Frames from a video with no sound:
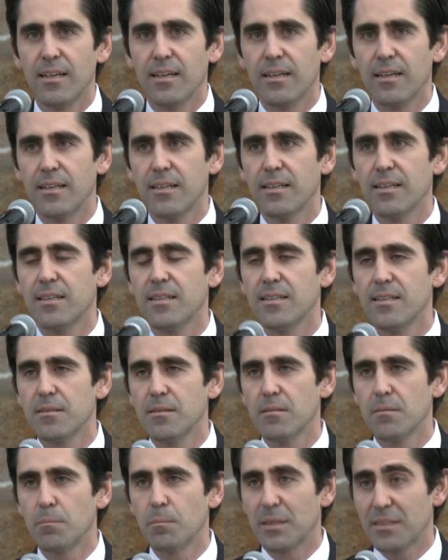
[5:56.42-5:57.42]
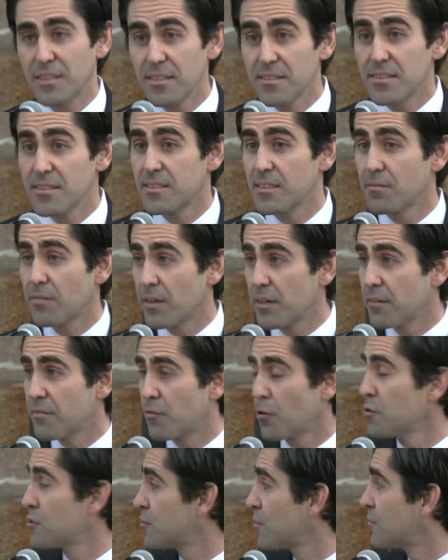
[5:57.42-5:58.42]
Uh, but this is the very
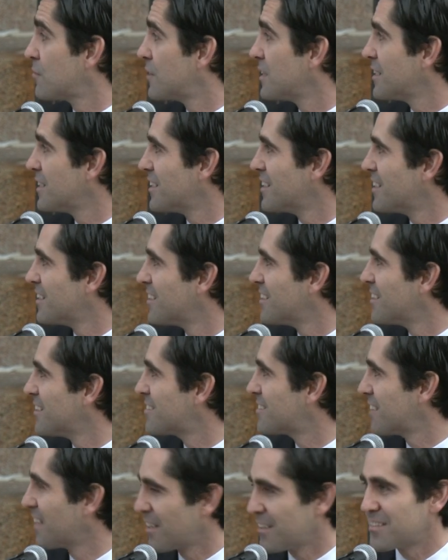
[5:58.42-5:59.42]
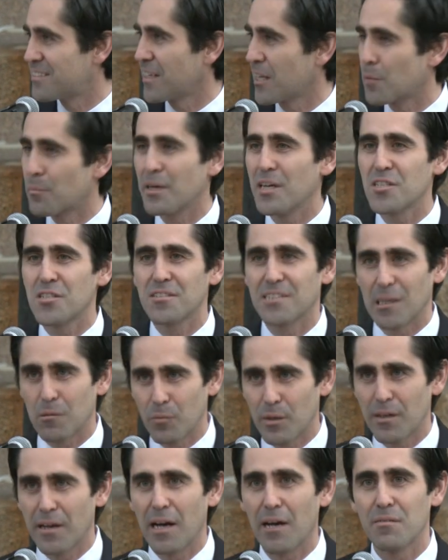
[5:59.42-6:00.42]
first of the ce celebrations that
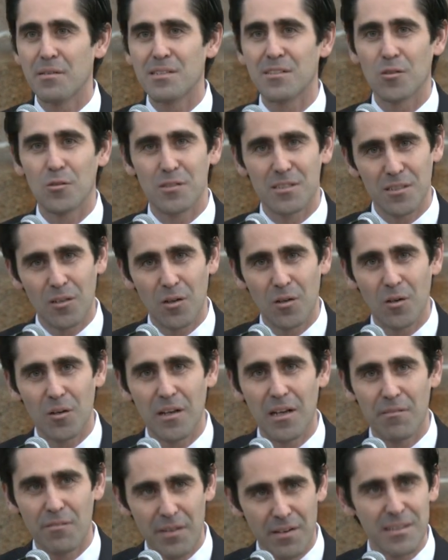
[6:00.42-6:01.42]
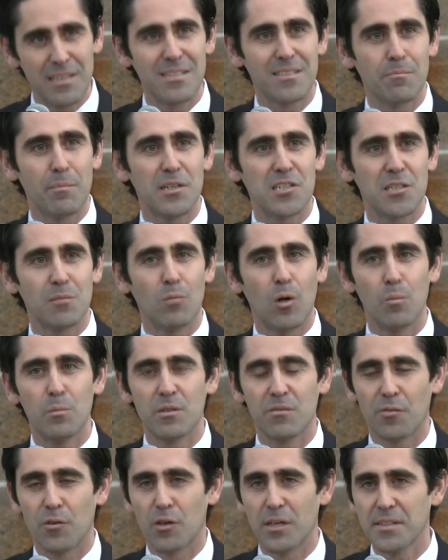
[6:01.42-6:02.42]
we're having, so it's a very special
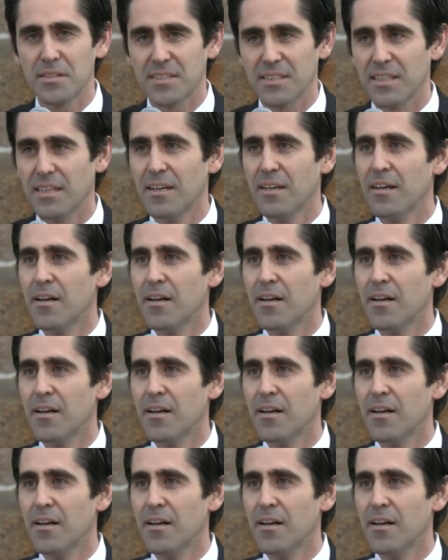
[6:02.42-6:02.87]
moment for us.